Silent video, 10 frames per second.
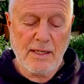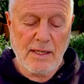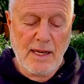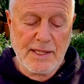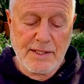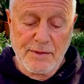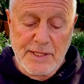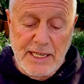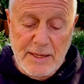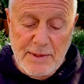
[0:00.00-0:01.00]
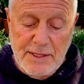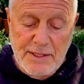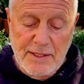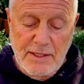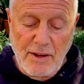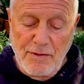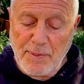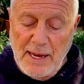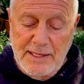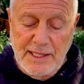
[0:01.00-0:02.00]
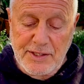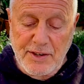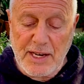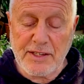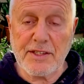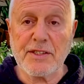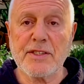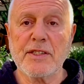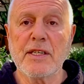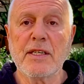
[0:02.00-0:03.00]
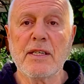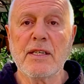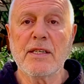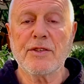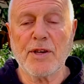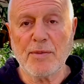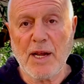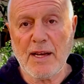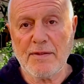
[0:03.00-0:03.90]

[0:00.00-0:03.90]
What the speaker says: as the redeemers of the passing strangers' dream life.